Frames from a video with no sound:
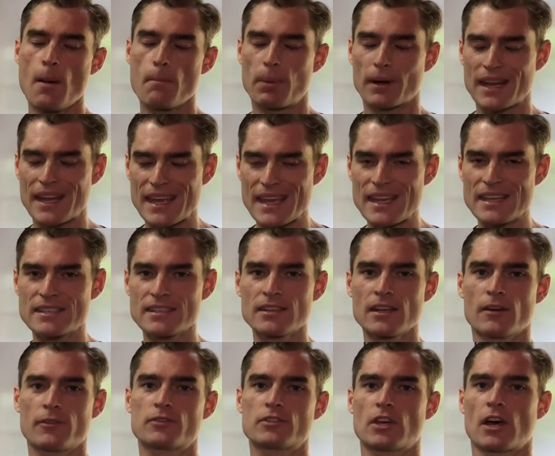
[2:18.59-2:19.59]
but it is
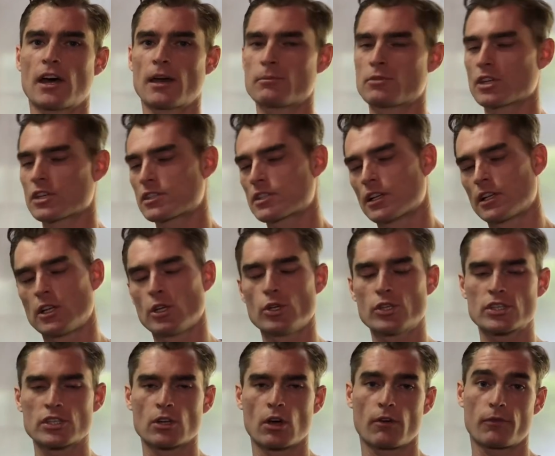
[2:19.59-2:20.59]
enough time just to
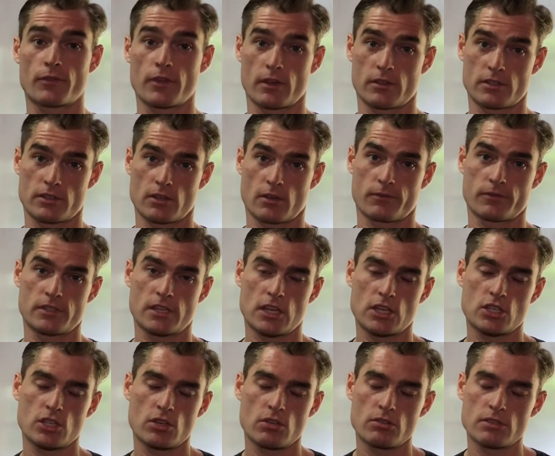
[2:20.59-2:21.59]
loosen off those soft
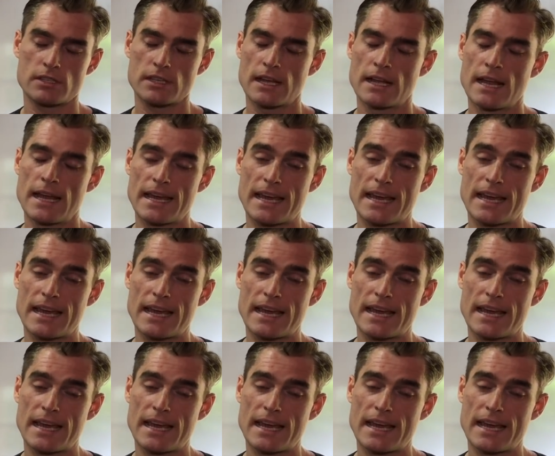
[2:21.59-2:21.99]
tissues.